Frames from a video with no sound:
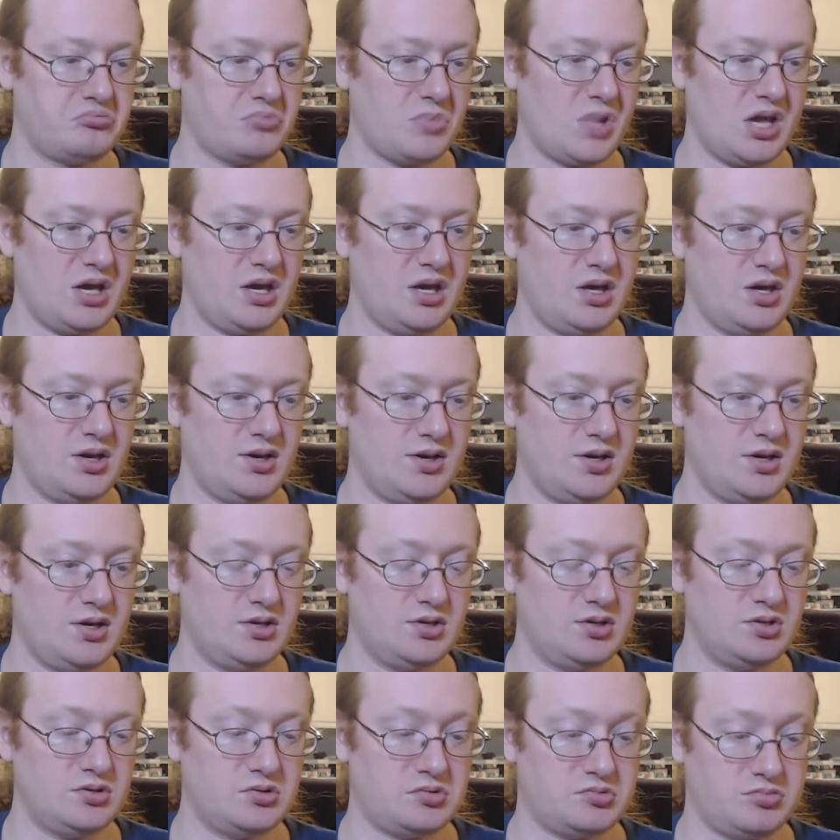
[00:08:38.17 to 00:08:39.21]

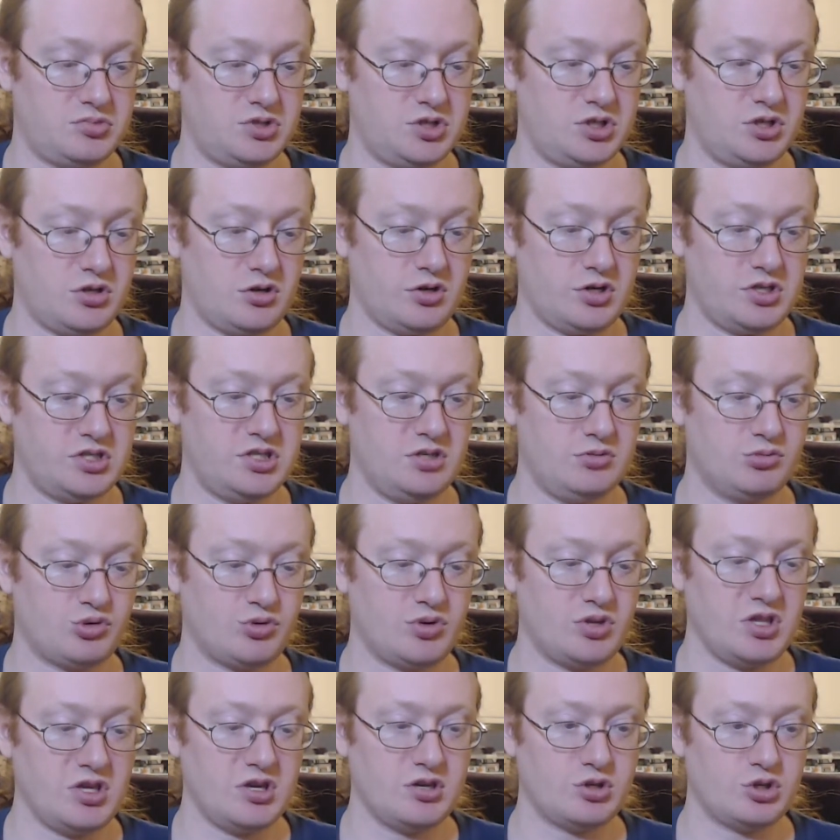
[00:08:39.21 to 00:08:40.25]
And she already seems
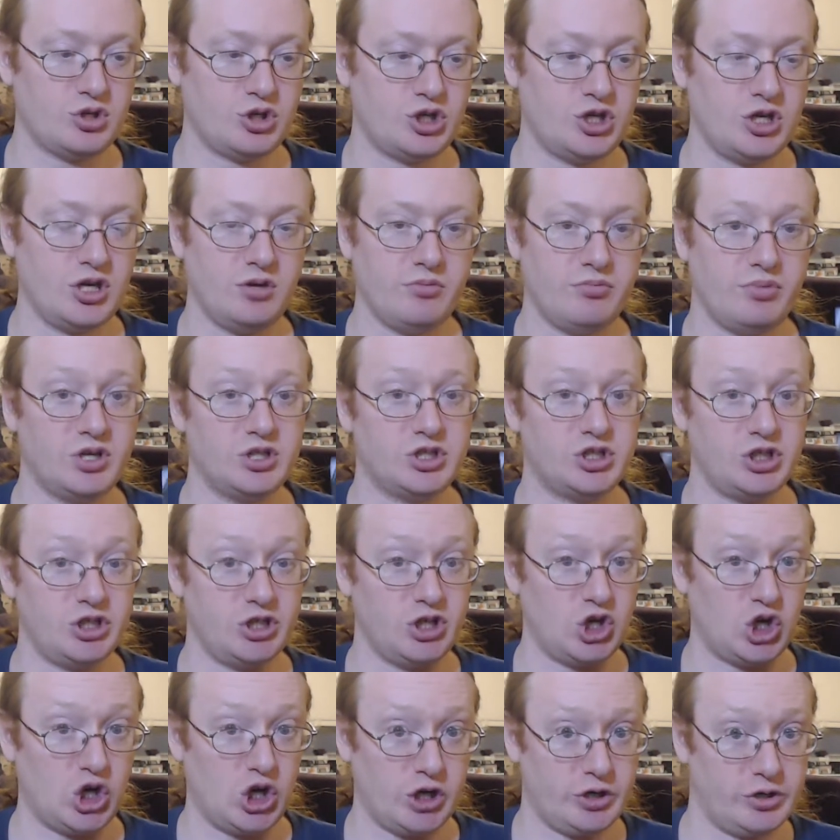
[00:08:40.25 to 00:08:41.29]
really interesting, but she
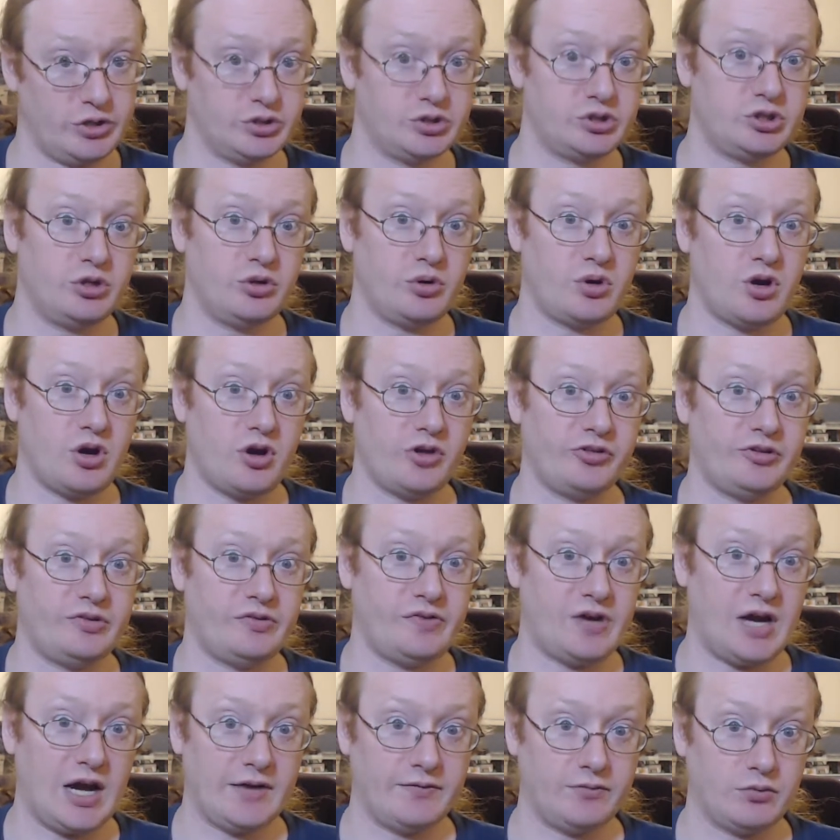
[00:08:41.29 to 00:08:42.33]
also costs
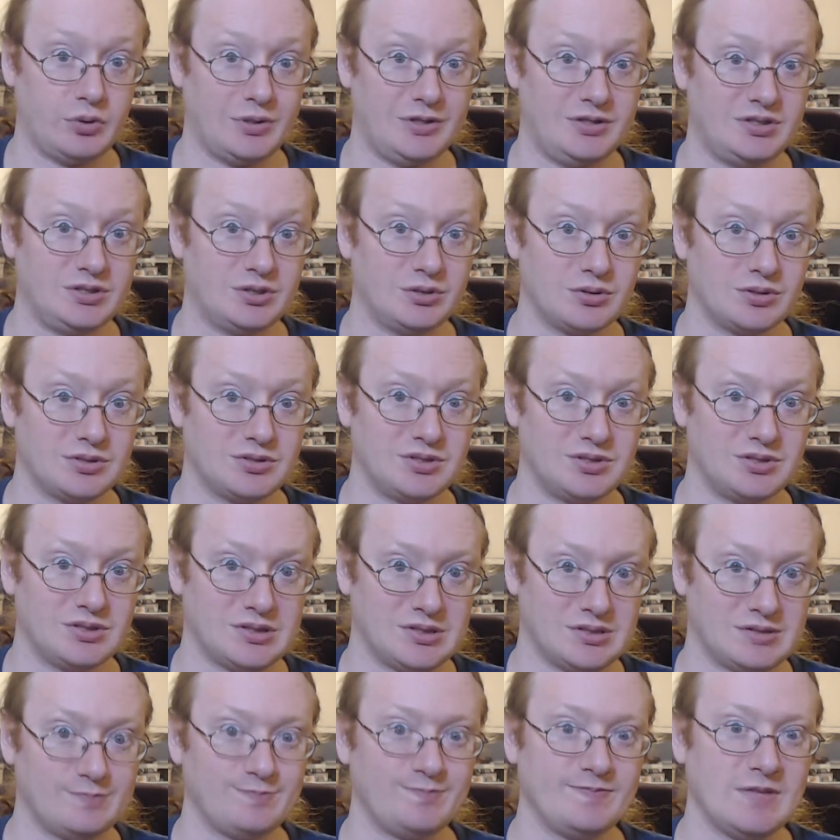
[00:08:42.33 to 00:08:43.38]
5
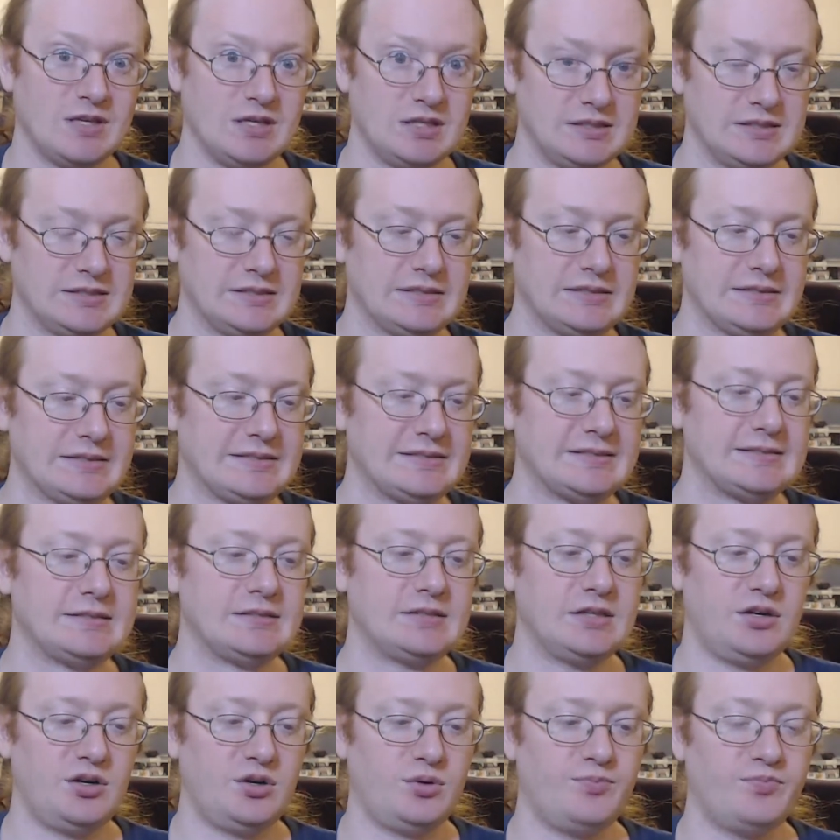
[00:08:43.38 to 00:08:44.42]
resources. So,
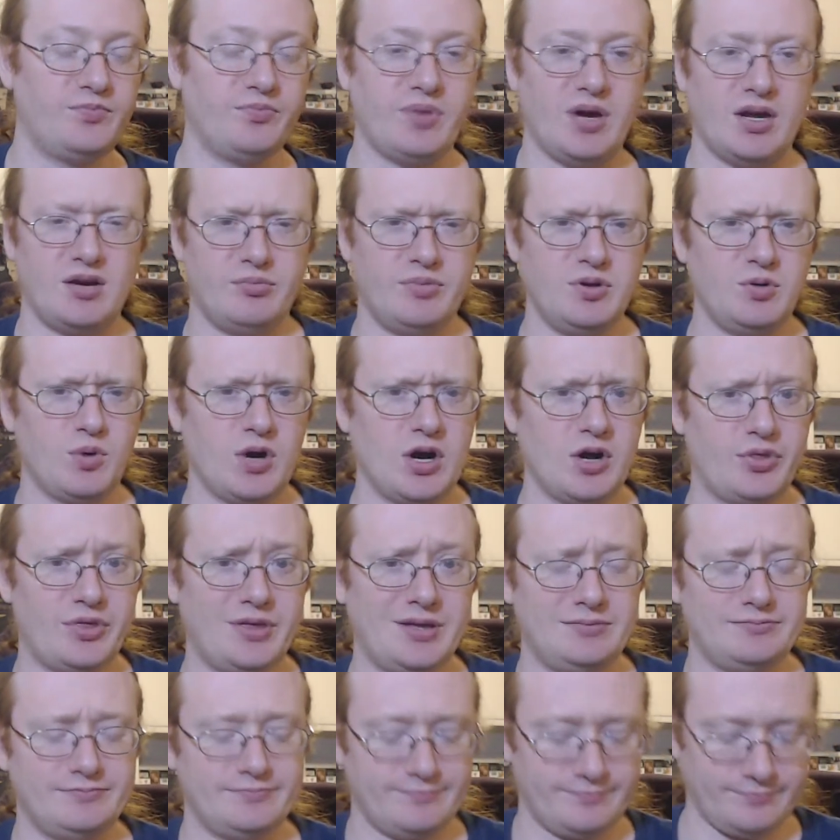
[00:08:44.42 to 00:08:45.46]
better be worth
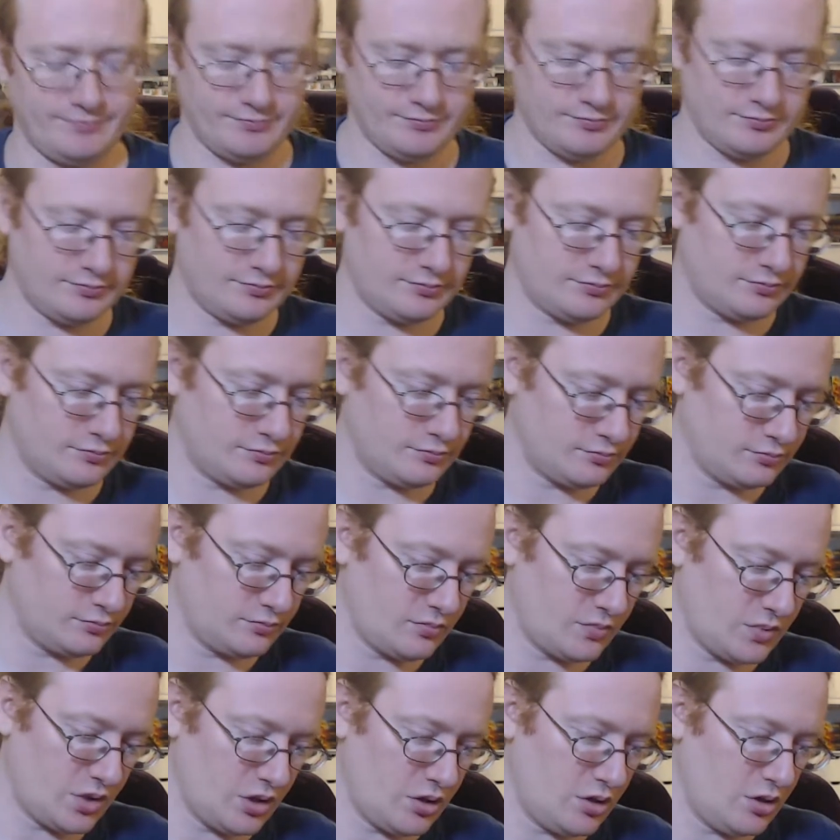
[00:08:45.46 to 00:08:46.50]
it.
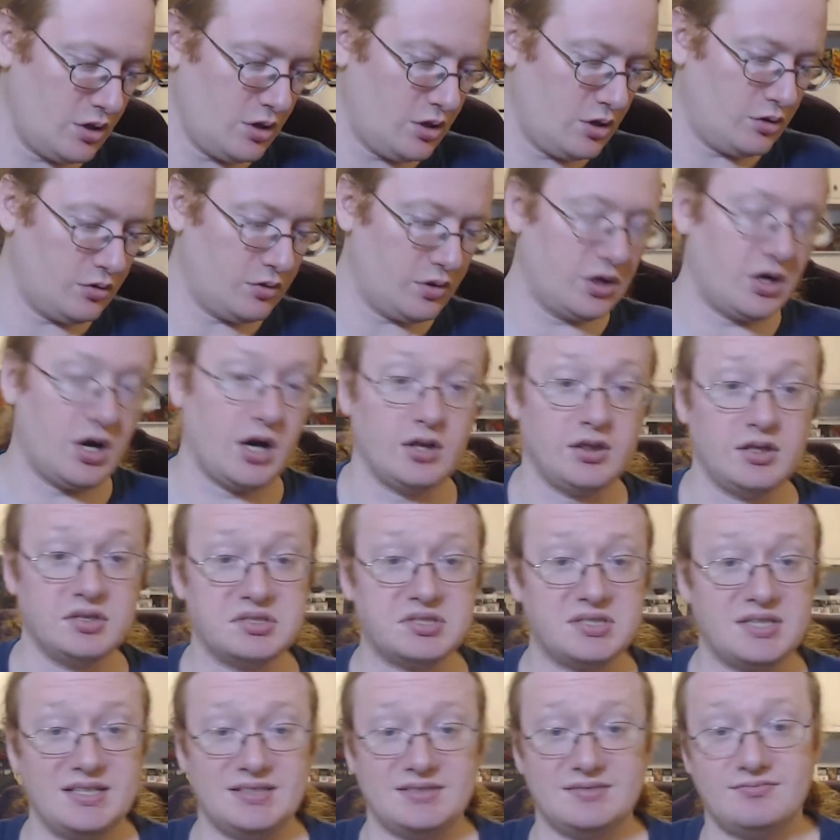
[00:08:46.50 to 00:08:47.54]
Regardless,
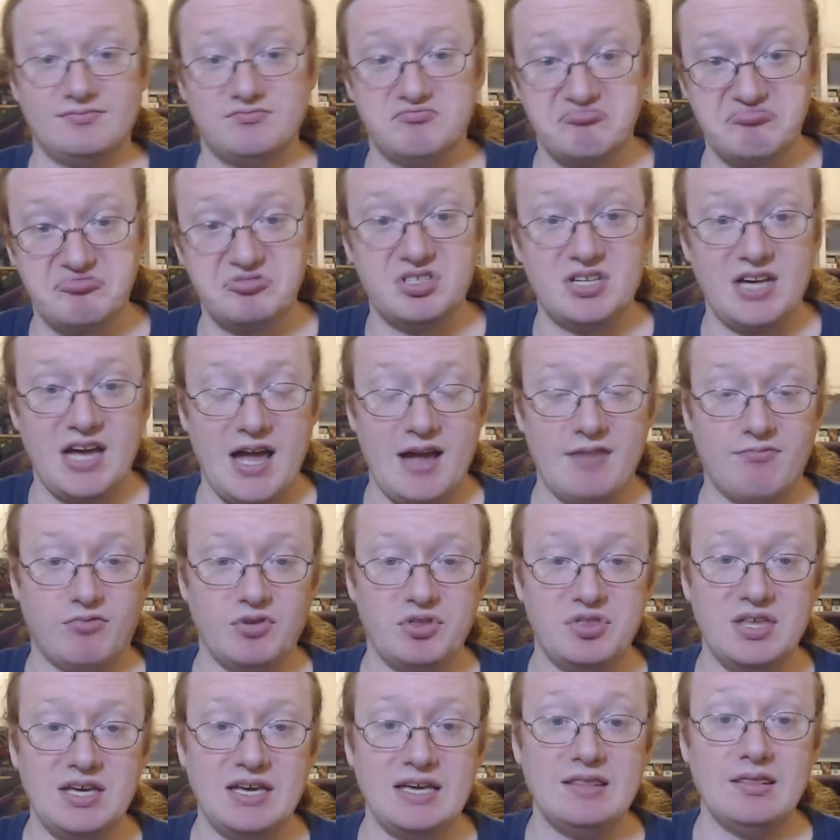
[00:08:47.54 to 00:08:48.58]
that's
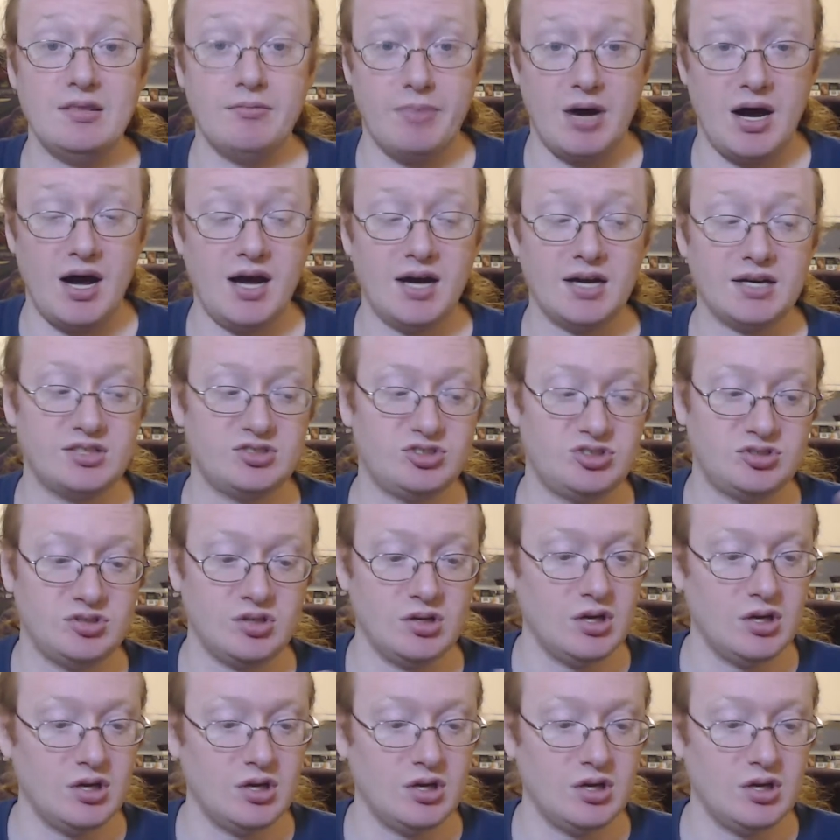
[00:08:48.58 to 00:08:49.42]
everything in the box.